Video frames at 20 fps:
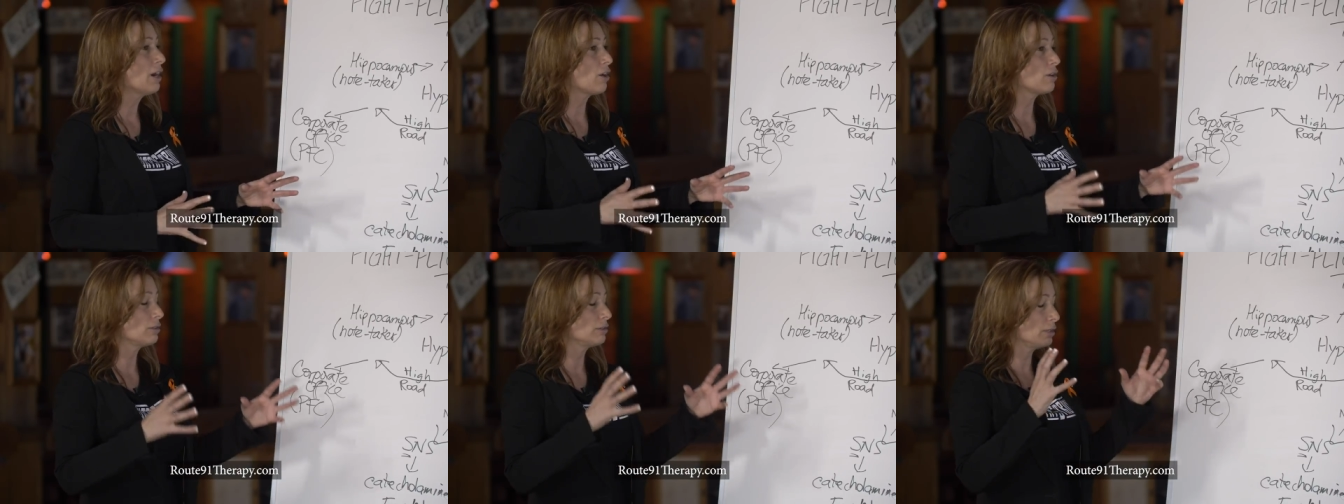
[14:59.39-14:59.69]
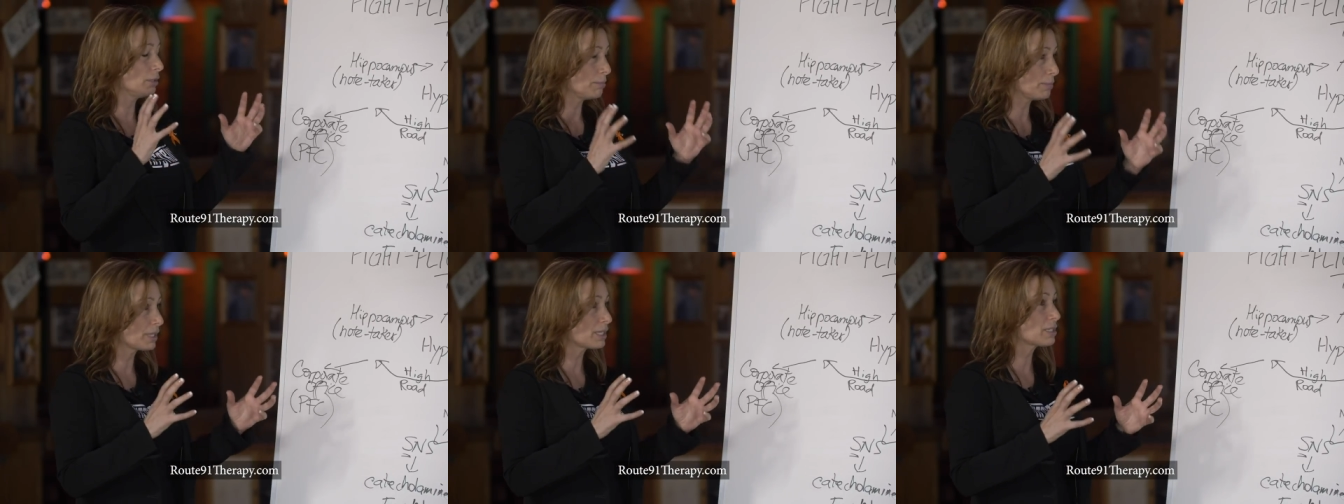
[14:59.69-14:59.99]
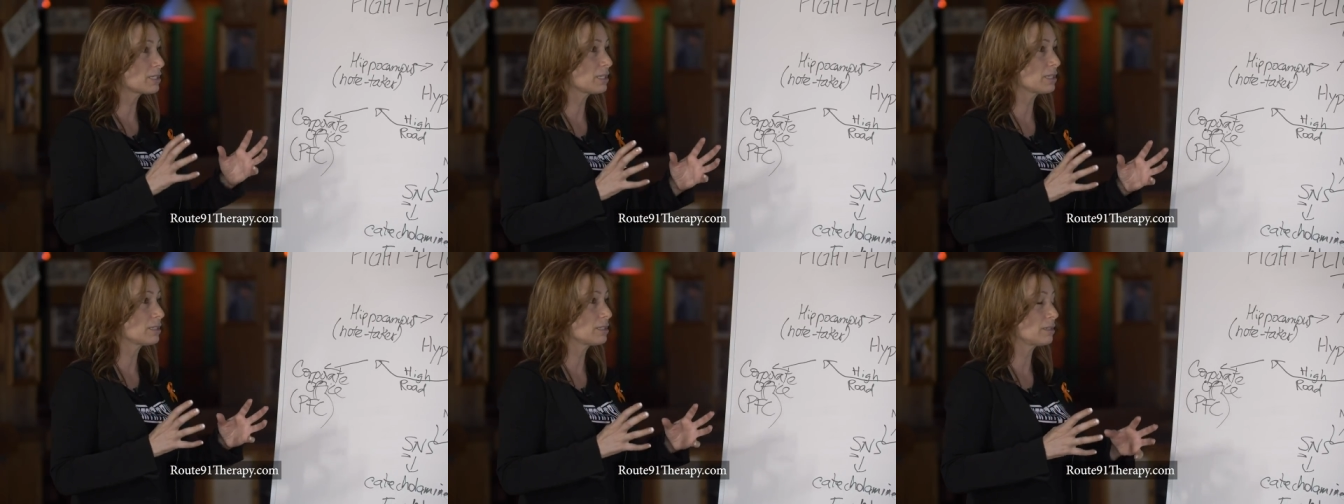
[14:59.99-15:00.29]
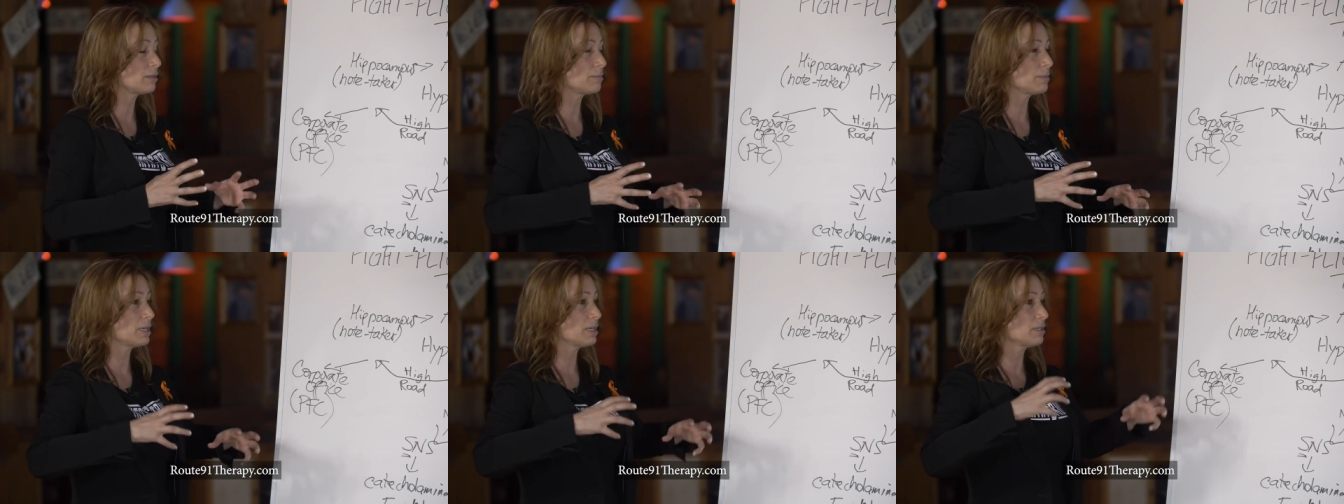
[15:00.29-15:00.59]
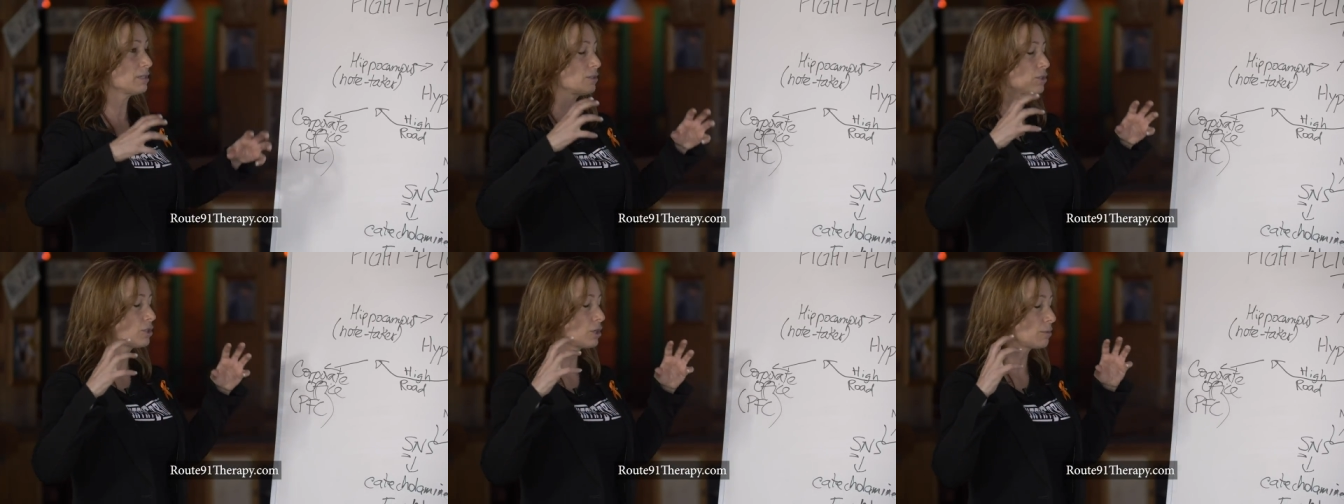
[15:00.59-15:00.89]
Our limbic system
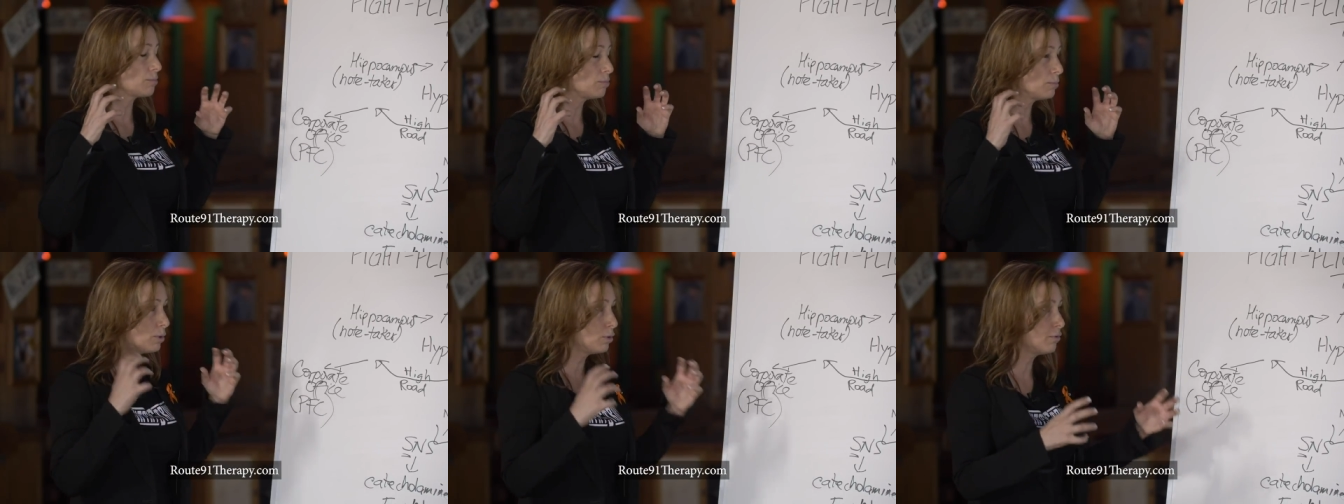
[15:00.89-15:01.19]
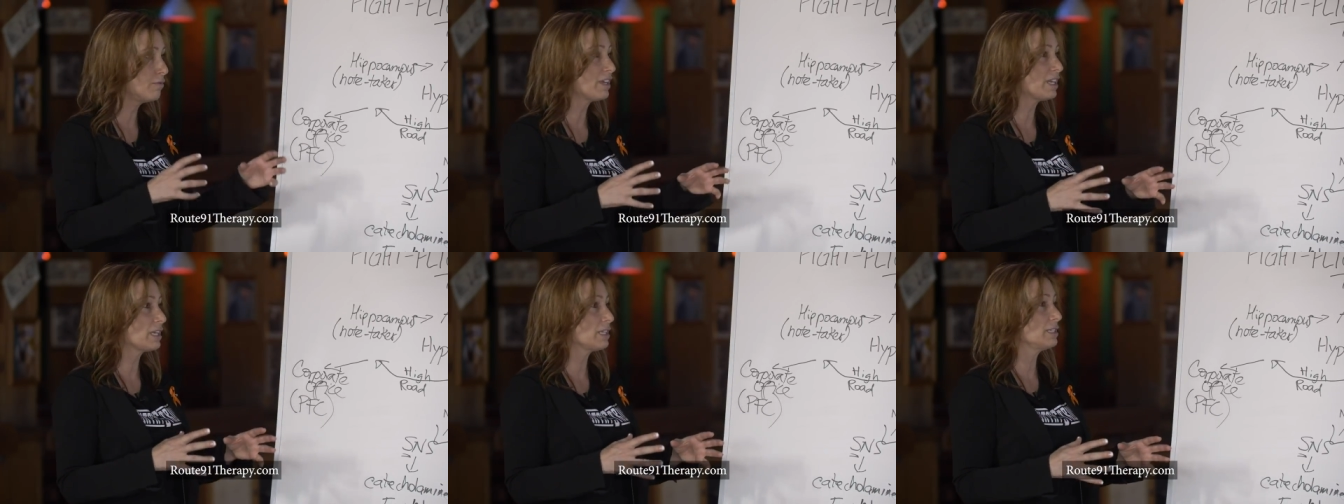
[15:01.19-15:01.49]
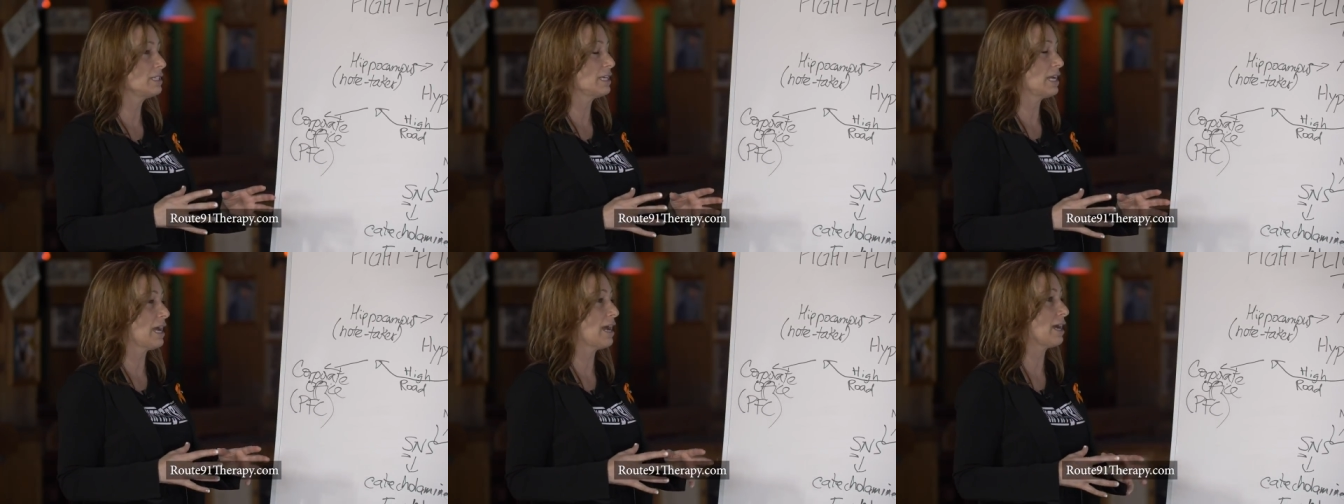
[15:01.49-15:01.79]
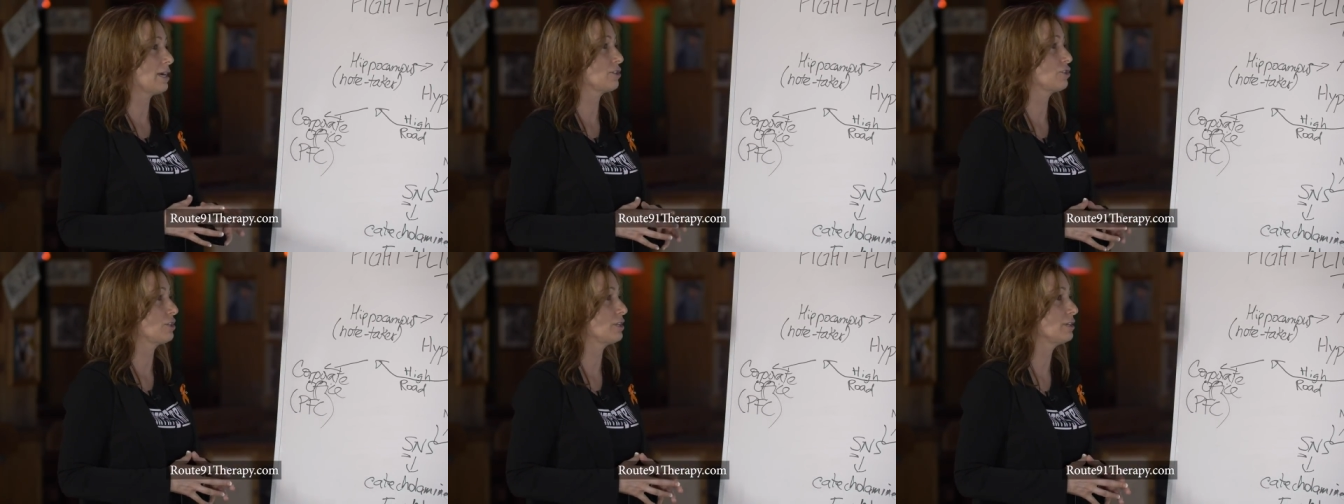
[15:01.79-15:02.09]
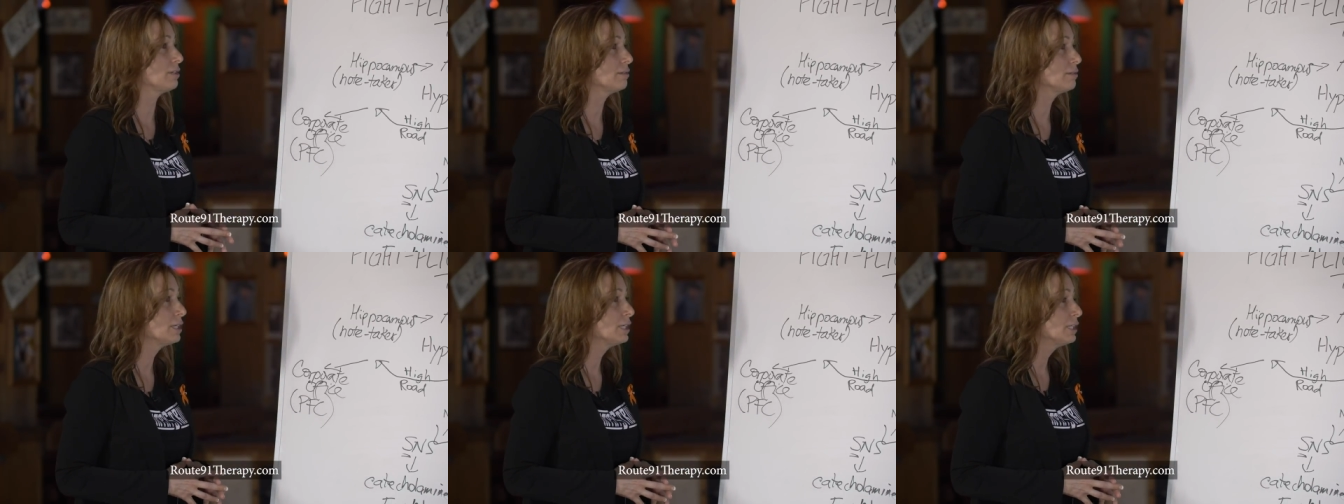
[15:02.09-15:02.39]
is moving into
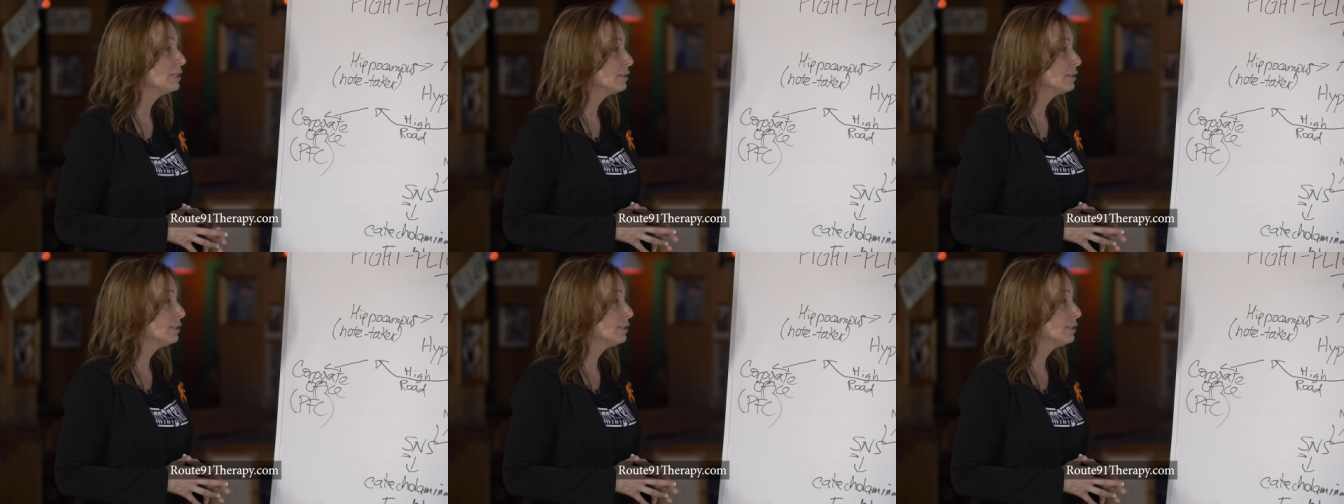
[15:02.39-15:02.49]
action.